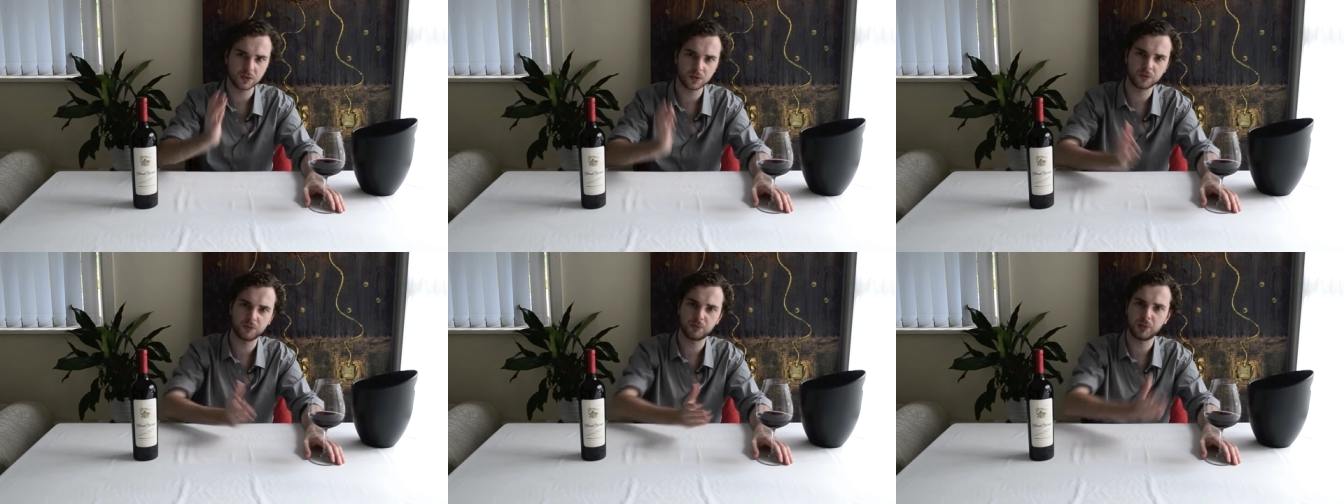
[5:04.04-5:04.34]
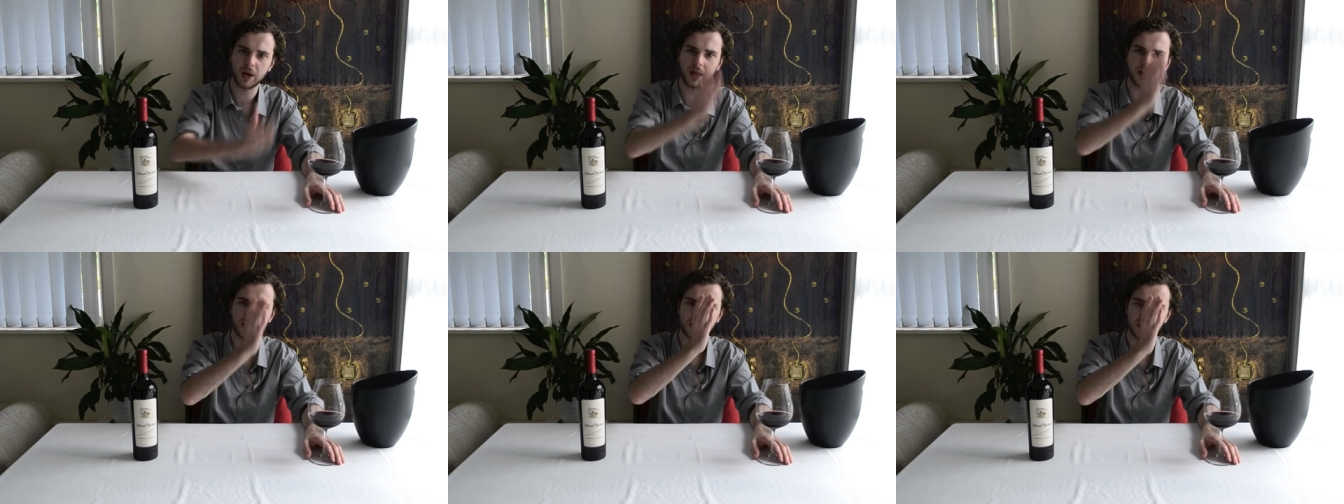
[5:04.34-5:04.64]
sort of
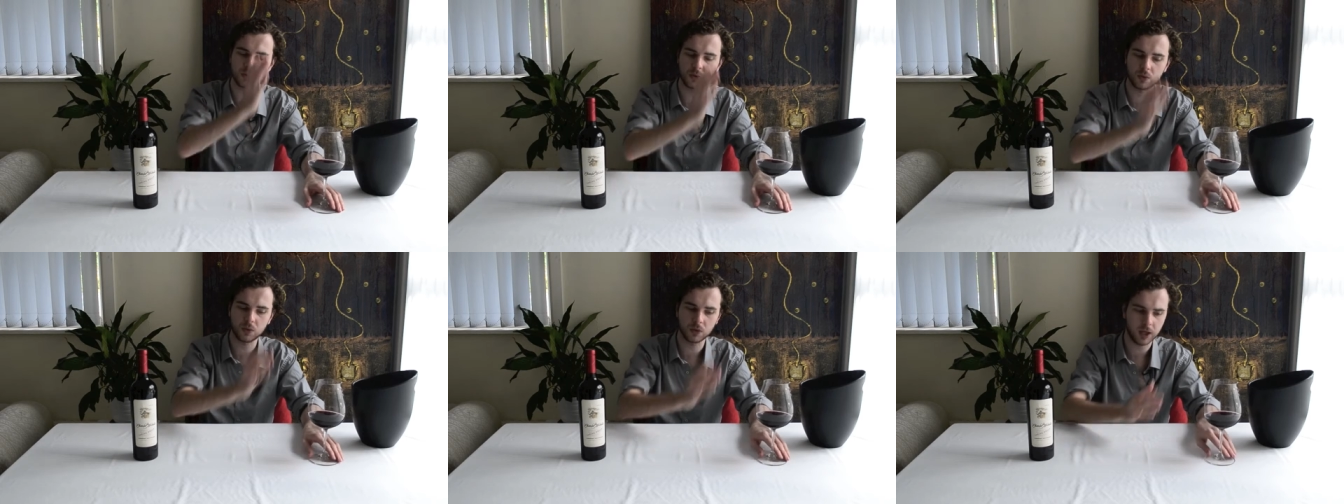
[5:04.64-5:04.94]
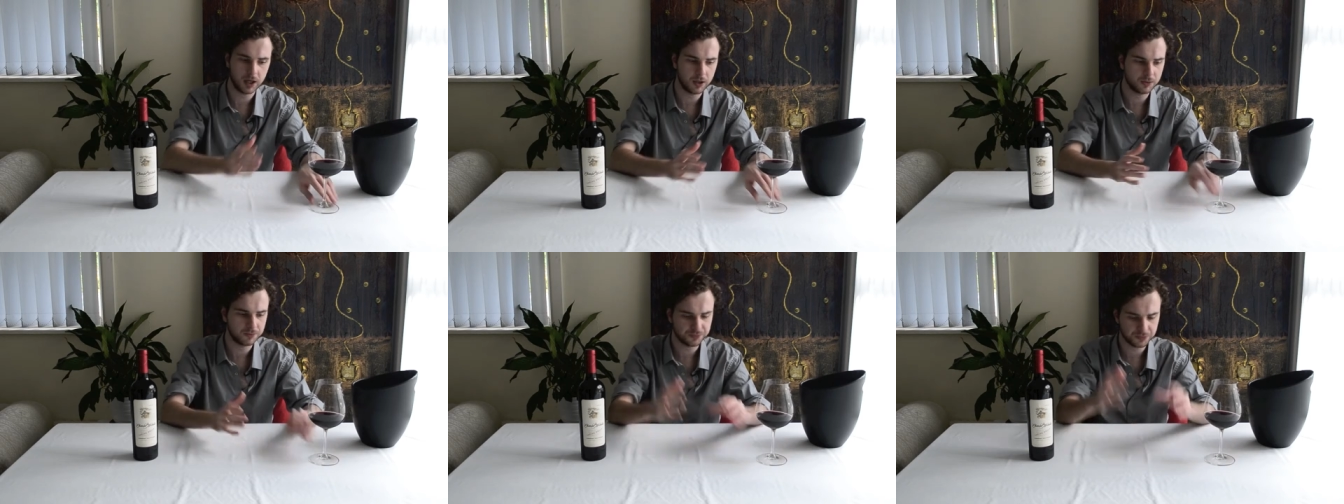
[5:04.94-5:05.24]
balance it all
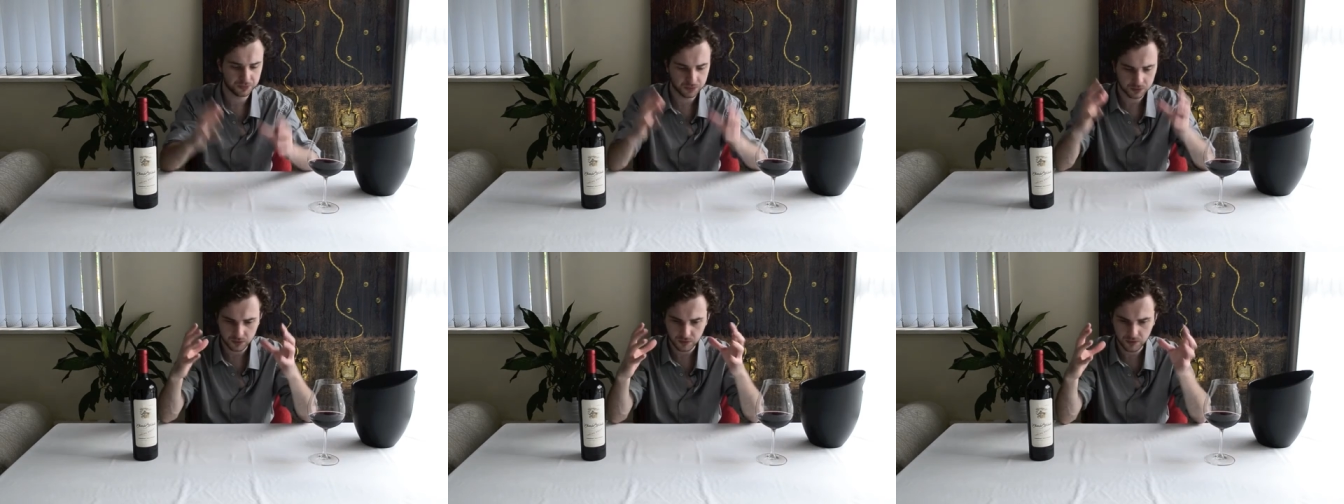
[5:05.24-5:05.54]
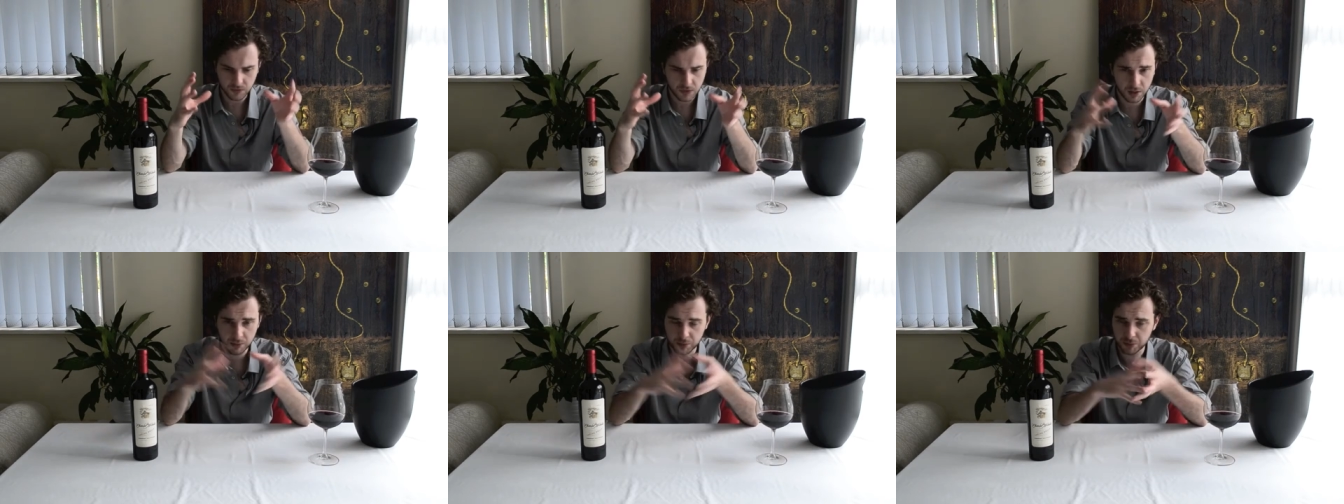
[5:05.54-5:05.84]
out
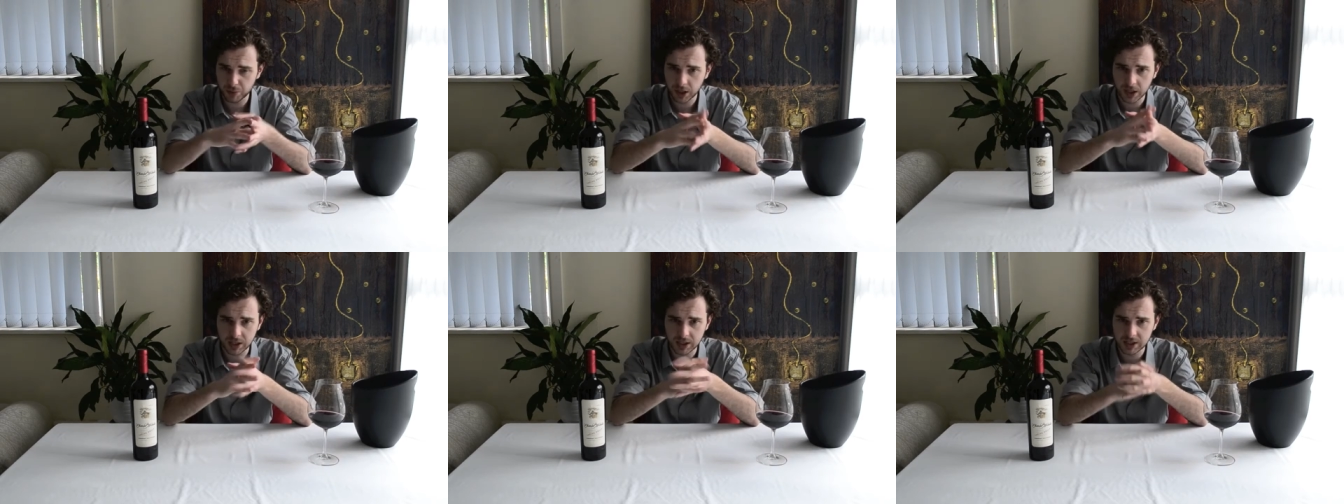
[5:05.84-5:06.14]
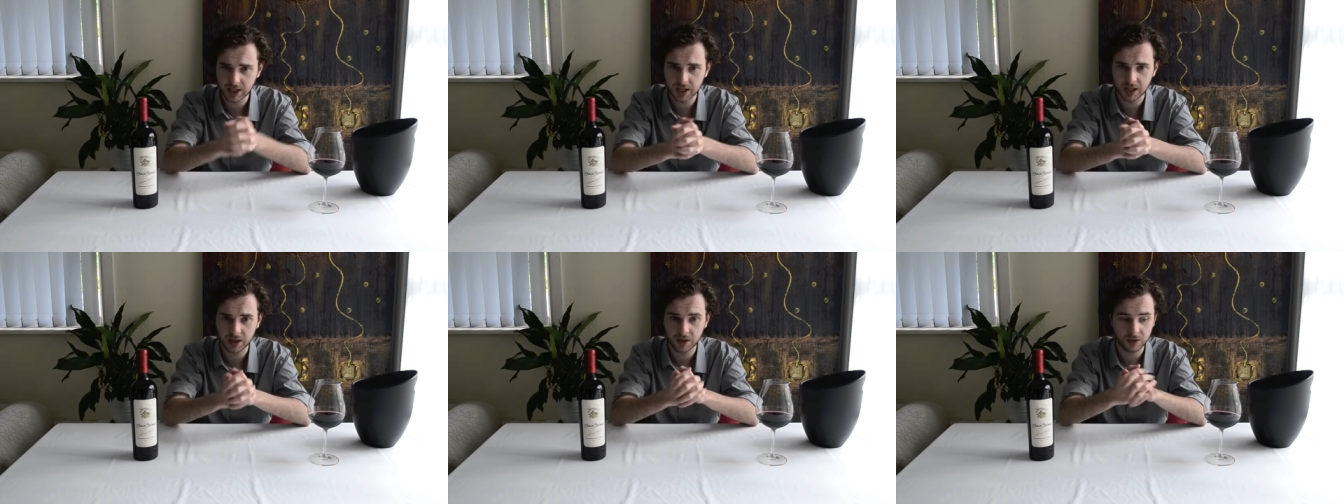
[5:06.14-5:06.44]
bring it
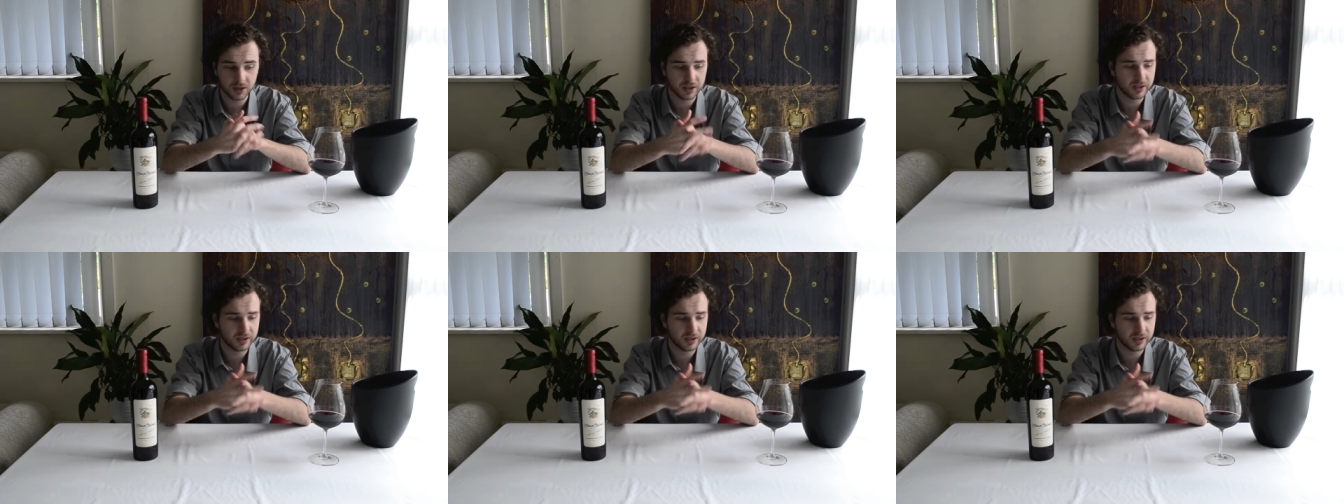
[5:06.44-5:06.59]
together,